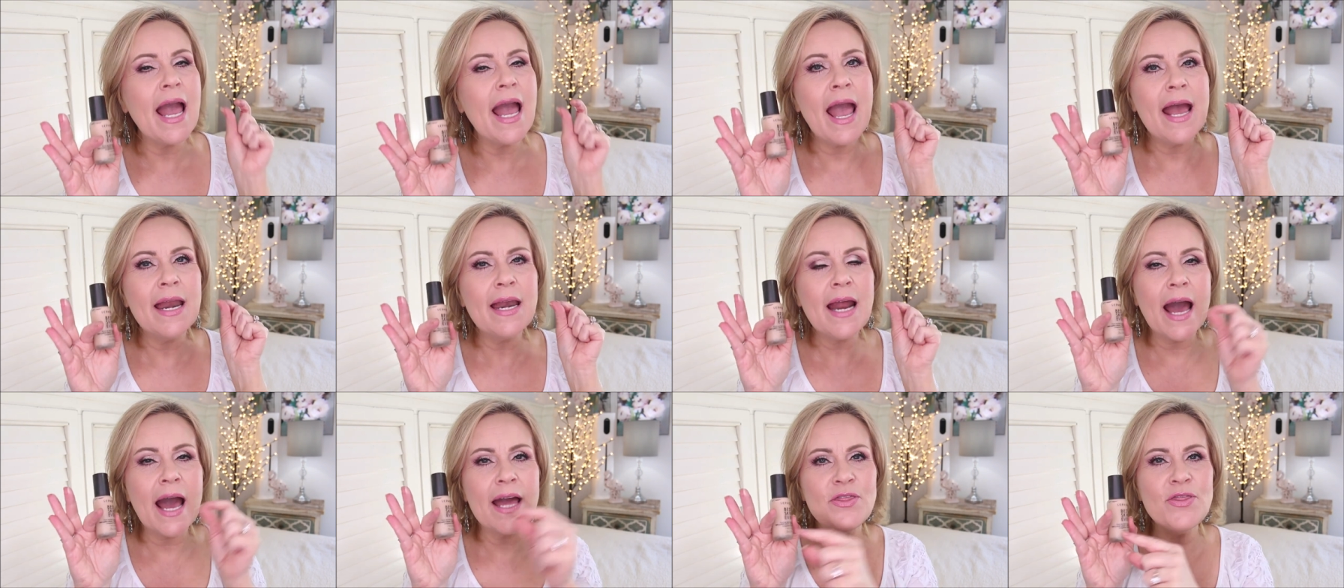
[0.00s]

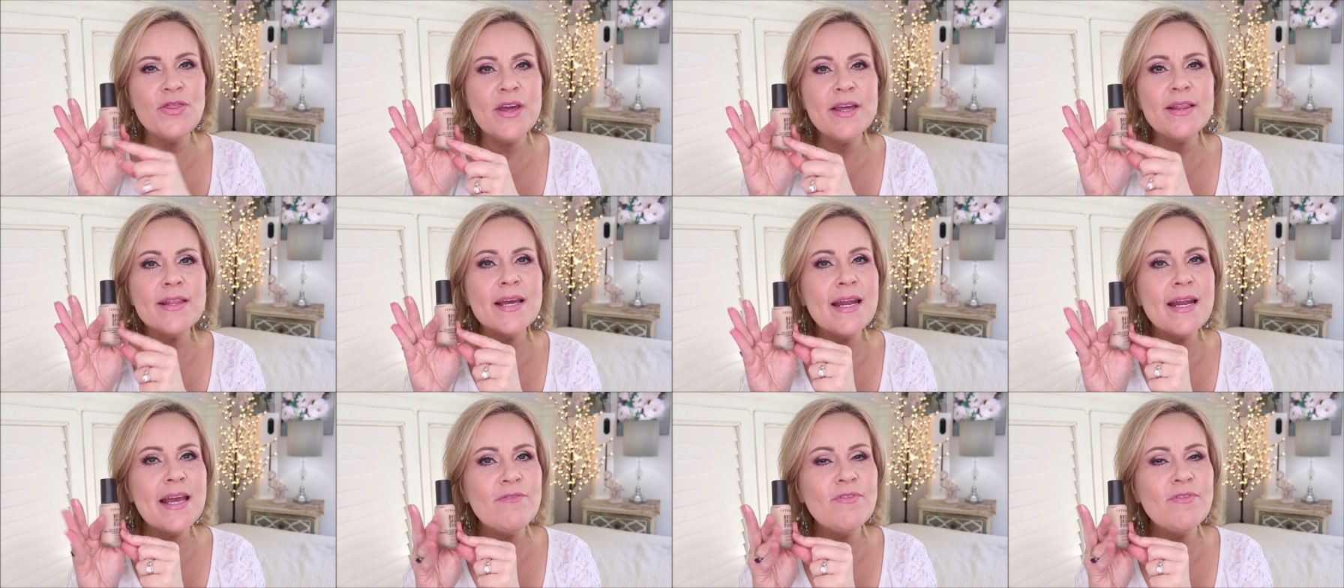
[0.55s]
And I think
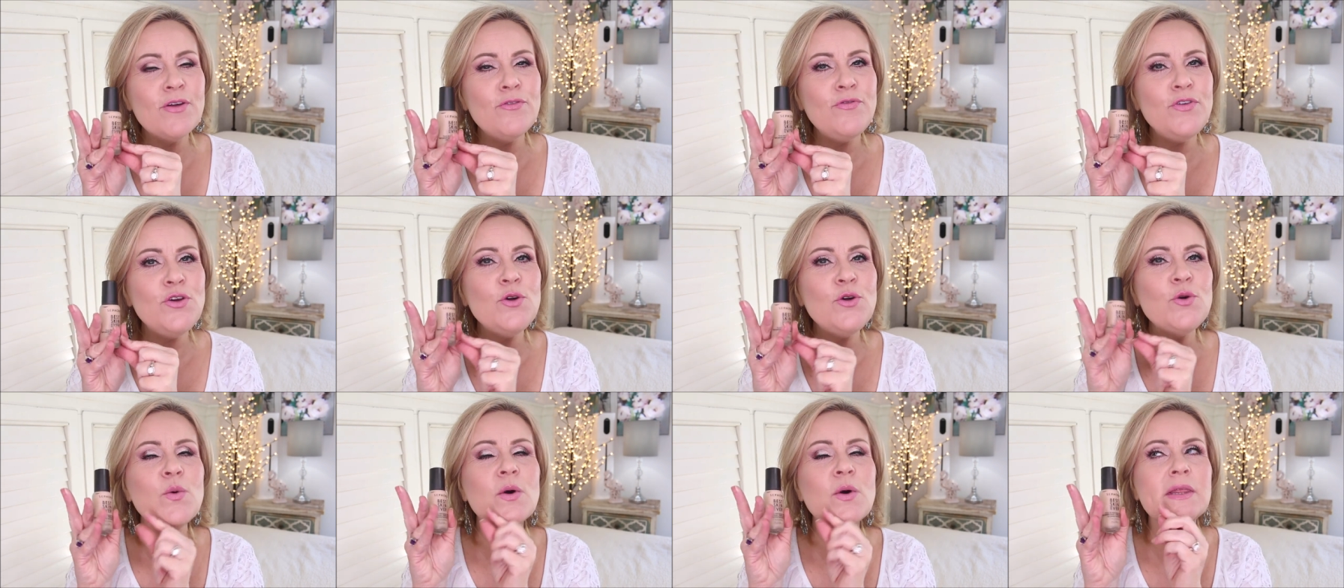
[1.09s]
that even if
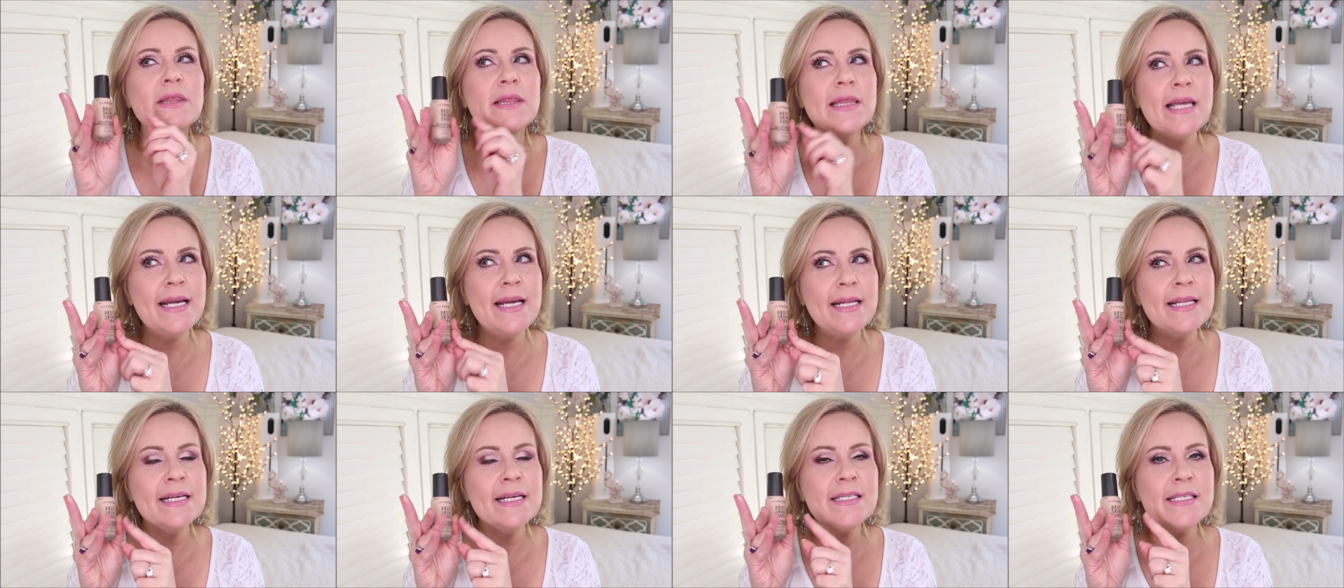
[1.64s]
you
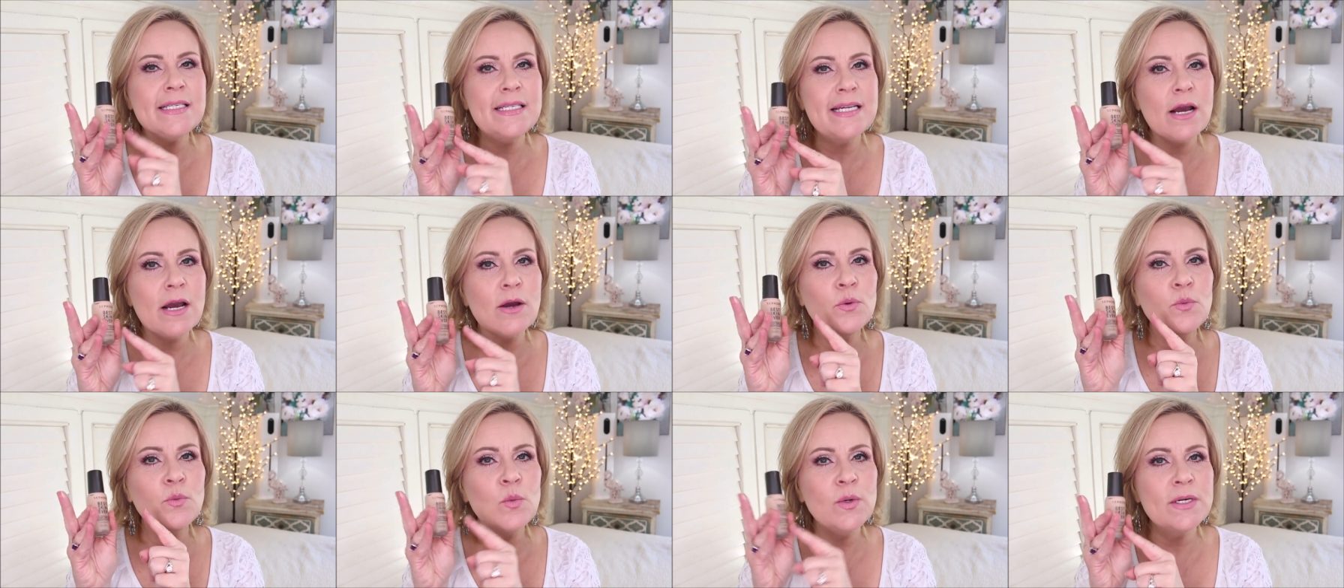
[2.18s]
laid this
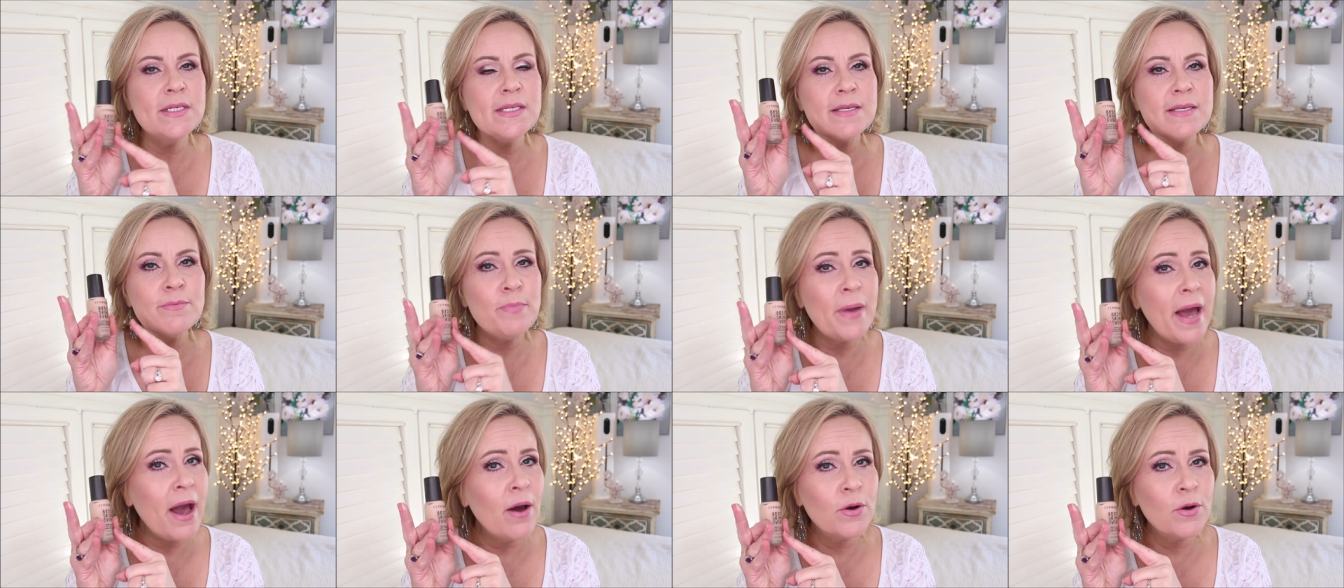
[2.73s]
down with some
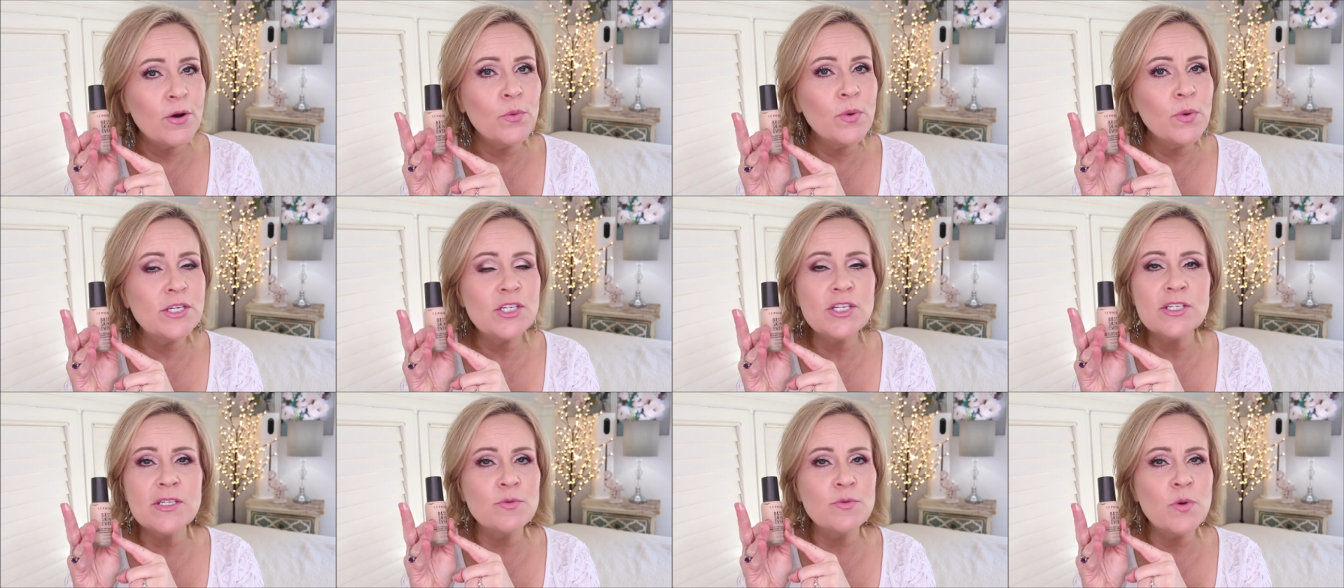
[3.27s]
powder,
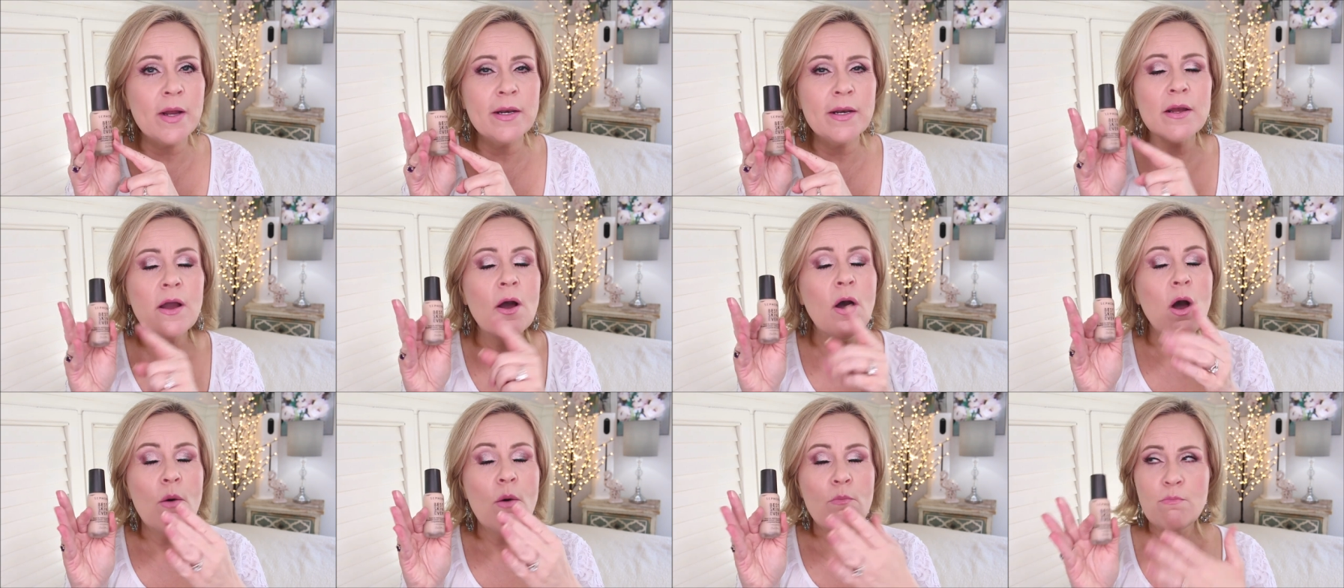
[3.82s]
which is what
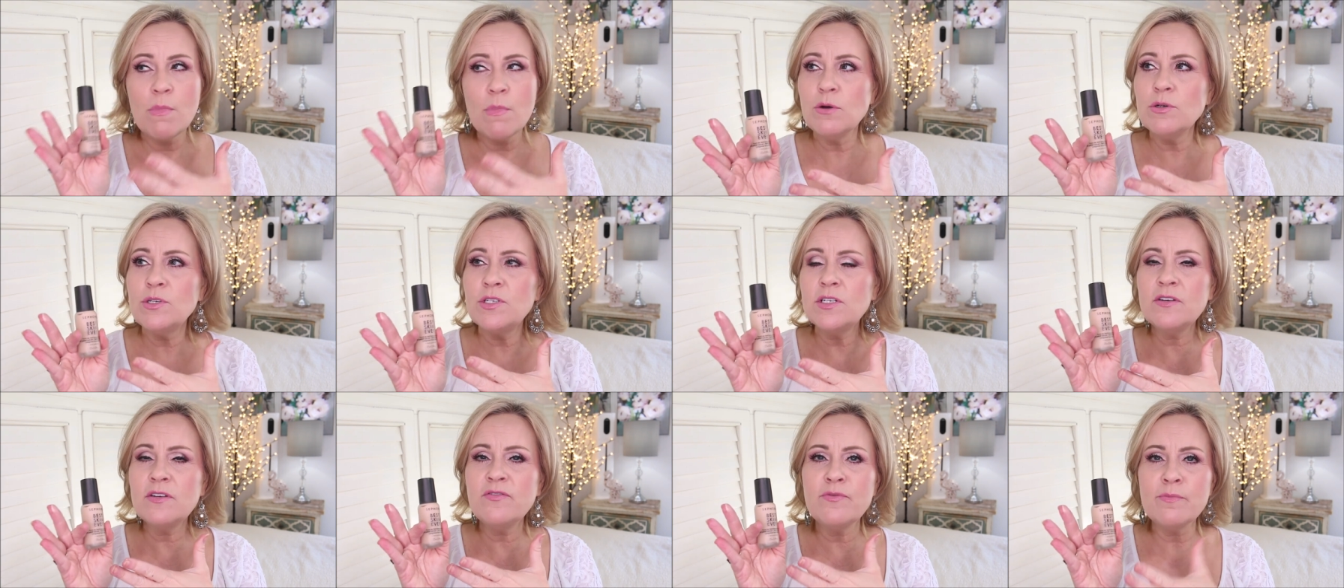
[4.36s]

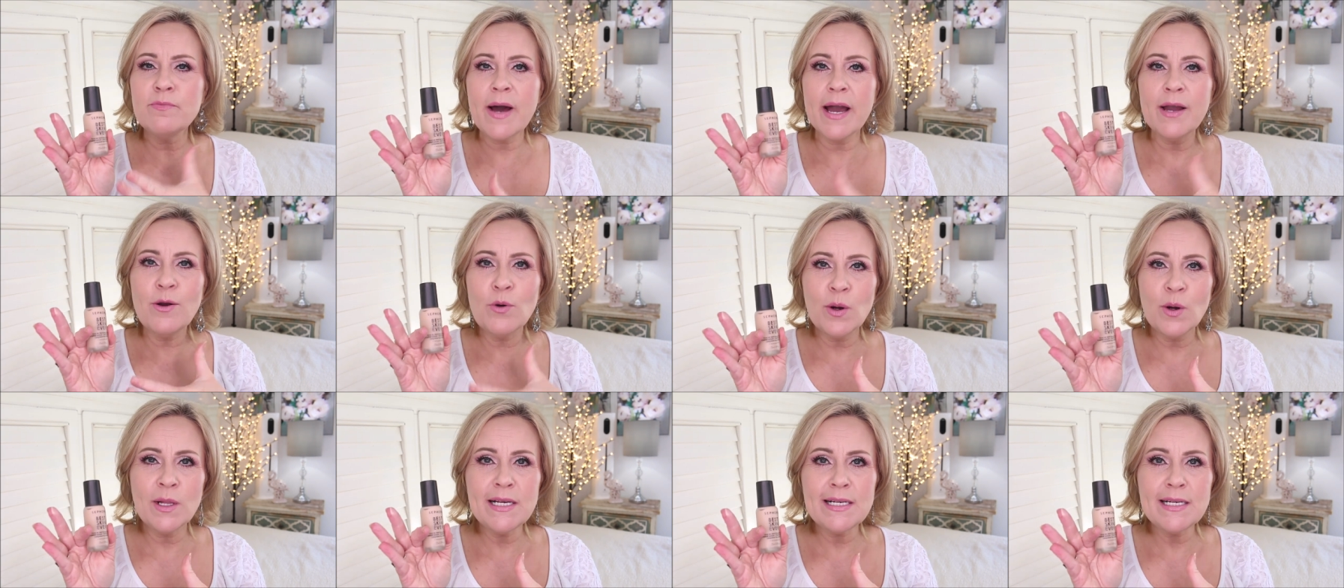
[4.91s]
most of my
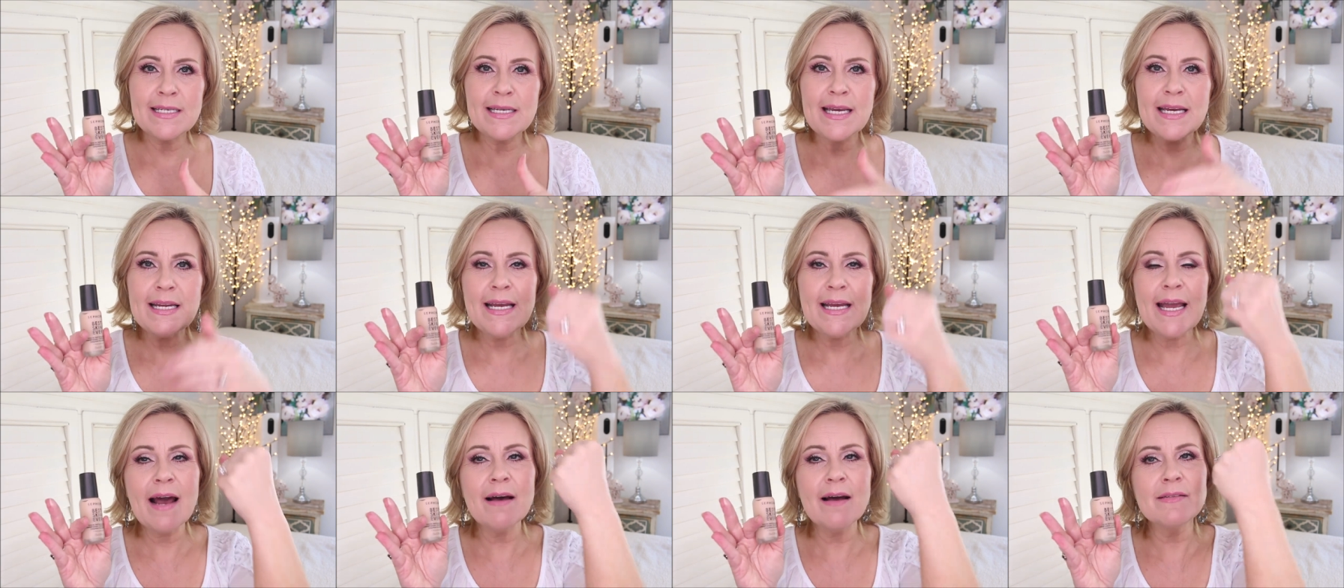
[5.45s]
oily skin
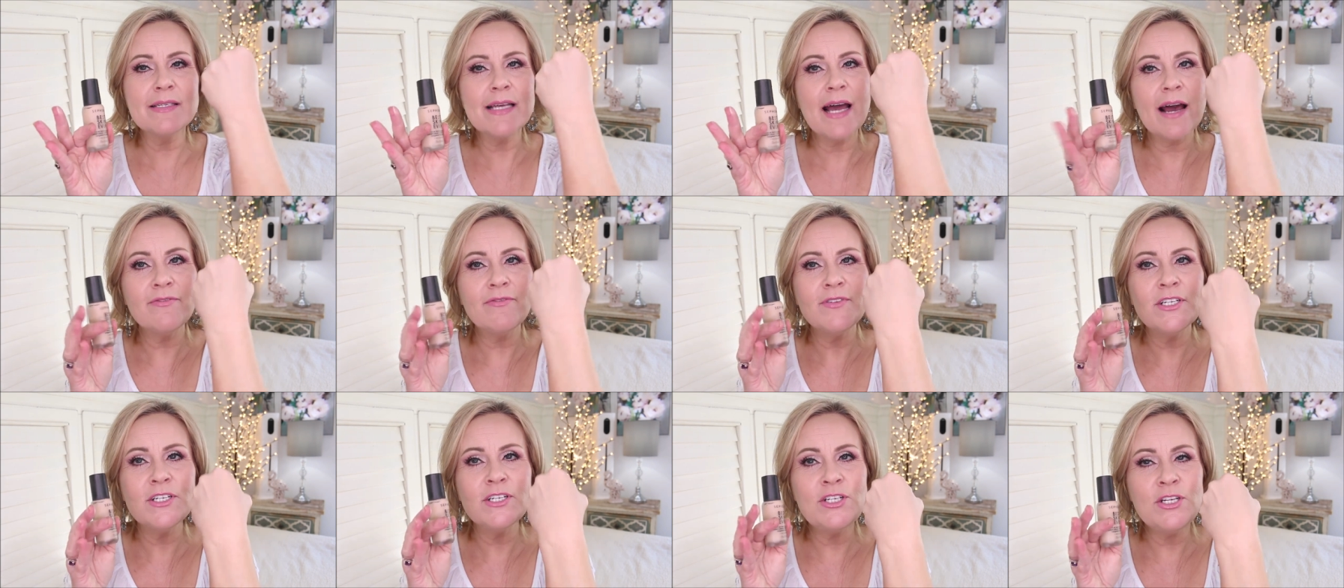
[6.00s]
gals
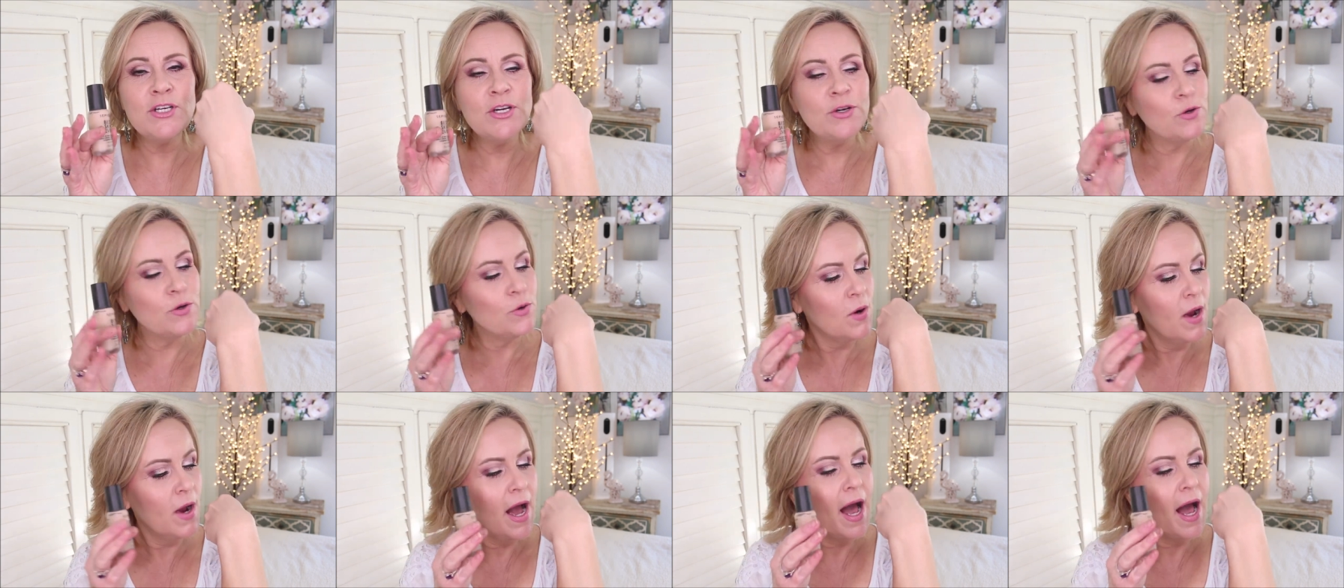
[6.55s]
have to do,